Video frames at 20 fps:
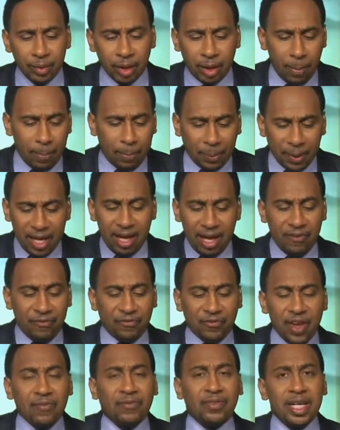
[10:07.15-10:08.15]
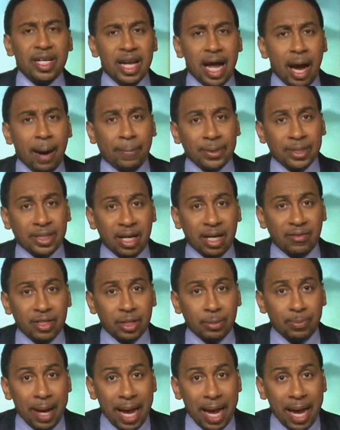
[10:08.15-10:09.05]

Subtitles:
Completing 59% of his